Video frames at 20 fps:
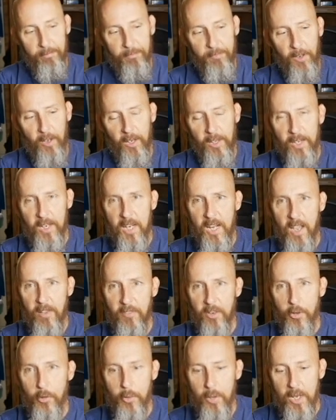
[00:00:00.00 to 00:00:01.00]
Fairly
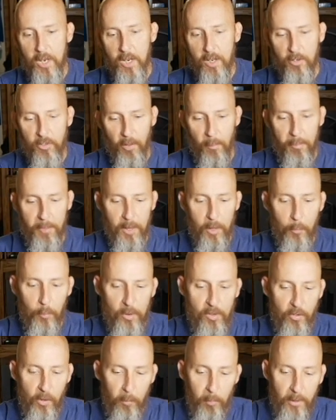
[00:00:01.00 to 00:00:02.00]
heavy duty, something
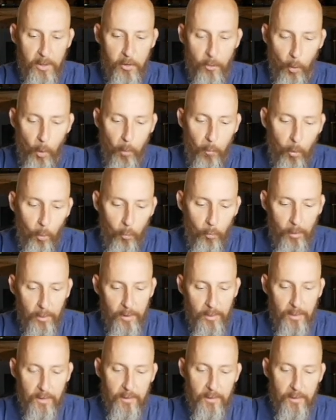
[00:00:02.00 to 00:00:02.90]
reasonably durable.